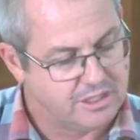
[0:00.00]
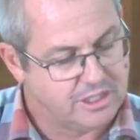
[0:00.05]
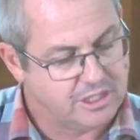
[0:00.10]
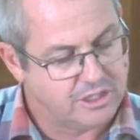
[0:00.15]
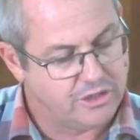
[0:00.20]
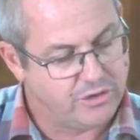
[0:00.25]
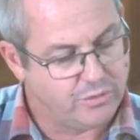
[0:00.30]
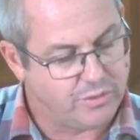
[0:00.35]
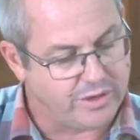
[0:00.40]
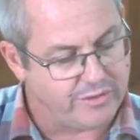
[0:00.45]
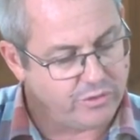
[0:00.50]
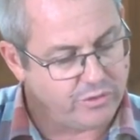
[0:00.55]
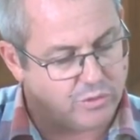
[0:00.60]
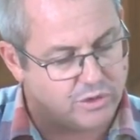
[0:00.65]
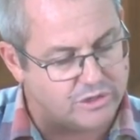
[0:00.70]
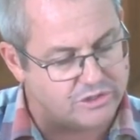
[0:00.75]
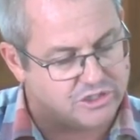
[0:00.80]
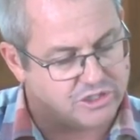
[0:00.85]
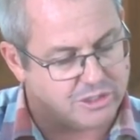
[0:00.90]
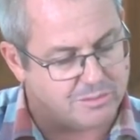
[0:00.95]
Whoever
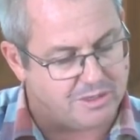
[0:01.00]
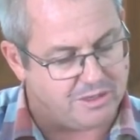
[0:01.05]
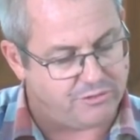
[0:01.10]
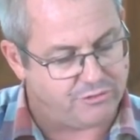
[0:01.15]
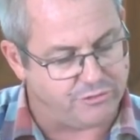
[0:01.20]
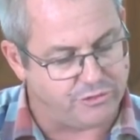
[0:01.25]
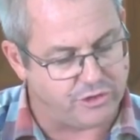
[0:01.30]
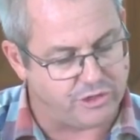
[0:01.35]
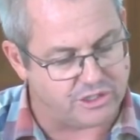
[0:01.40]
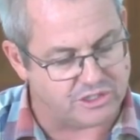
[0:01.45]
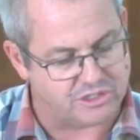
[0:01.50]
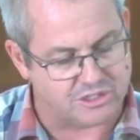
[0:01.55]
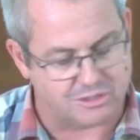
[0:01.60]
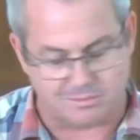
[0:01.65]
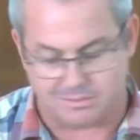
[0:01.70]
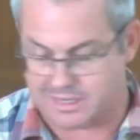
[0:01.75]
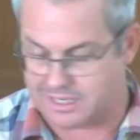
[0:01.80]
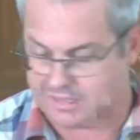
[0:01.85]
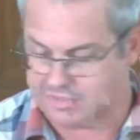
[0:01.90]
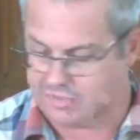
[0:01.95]
wants to be first
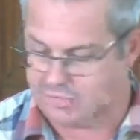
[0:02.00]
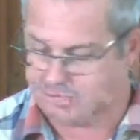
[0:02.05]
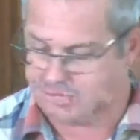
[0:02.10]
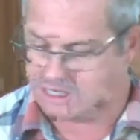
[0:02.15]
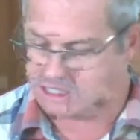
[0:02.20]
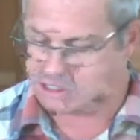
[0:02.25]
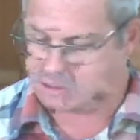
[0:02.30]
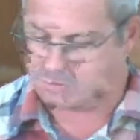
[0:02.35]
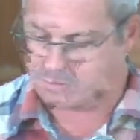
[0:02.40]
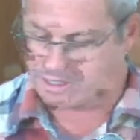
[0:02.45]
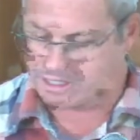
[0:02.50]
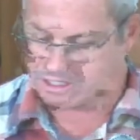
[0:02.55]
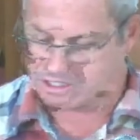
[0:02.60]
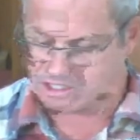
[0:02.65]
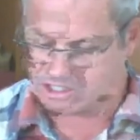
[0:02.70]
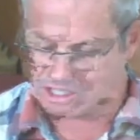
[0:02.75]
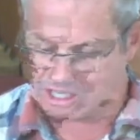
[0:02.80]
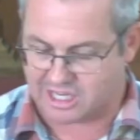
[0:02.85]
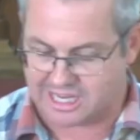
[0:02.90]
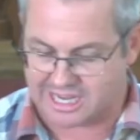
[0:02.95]
among you must be a
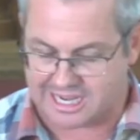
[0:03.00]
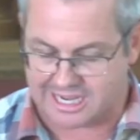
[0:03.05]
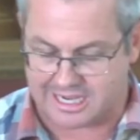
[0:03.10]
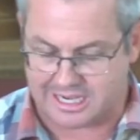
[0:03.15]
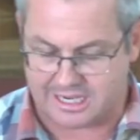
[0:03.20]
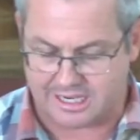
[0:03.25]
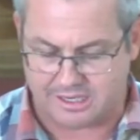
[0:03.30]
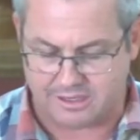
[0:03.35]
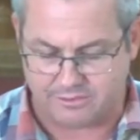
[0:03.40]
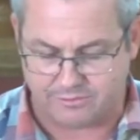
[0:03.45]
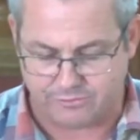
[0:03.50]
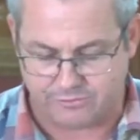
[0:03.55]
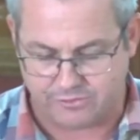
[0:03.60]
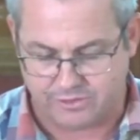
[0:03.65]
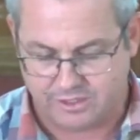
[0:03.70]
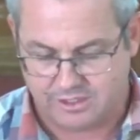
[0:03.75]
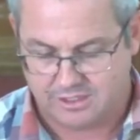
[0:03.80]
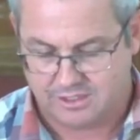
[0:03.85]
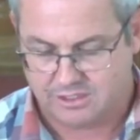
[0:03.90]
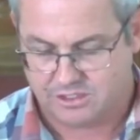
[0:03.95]
slave
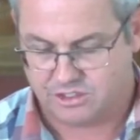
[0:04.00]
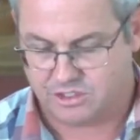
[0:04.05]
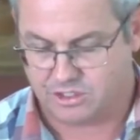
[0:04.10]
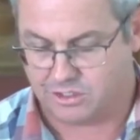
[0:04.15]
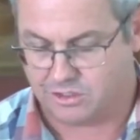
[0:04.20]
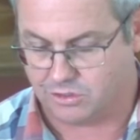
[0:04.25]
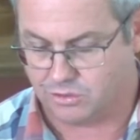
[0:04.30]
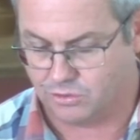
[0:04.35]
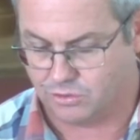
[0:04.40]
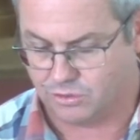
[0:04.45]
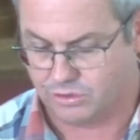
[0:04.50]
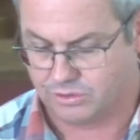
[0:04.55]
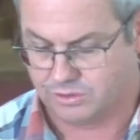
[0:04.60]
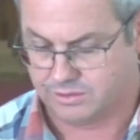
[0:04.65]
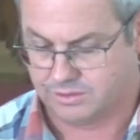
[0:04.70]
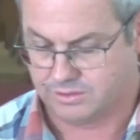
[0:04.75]
to all.